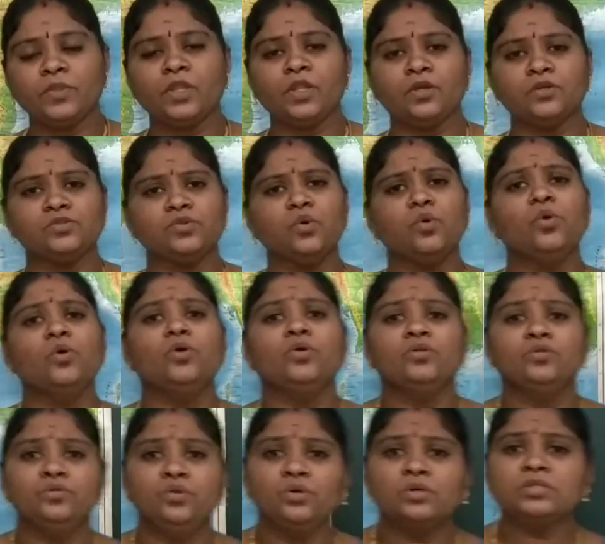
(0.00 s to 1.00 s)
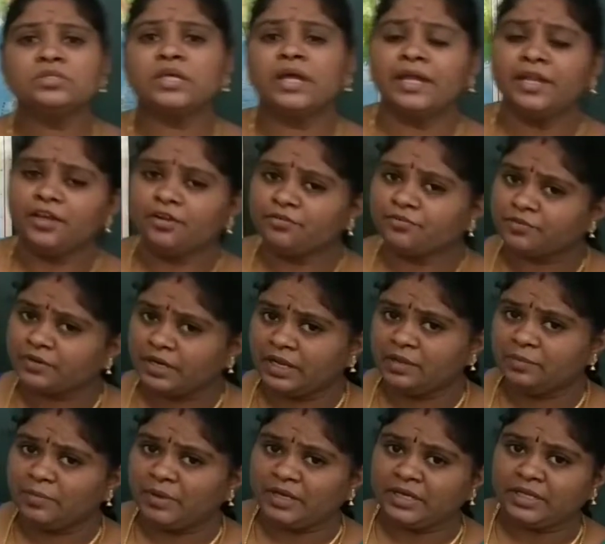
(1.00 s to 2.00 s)
So those kind of
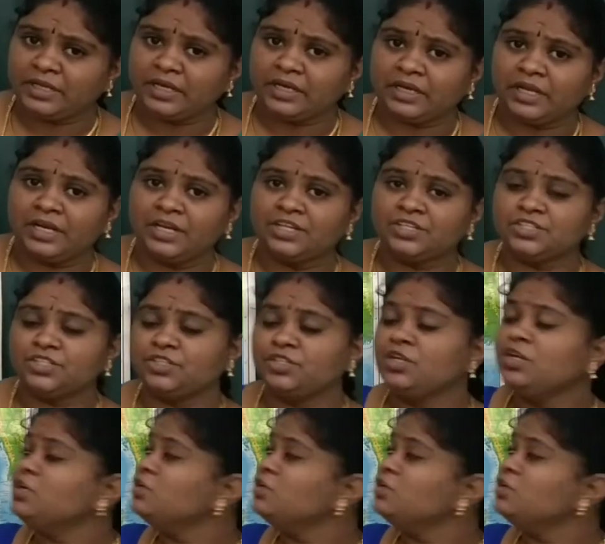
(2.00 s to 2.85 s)
climatical condition.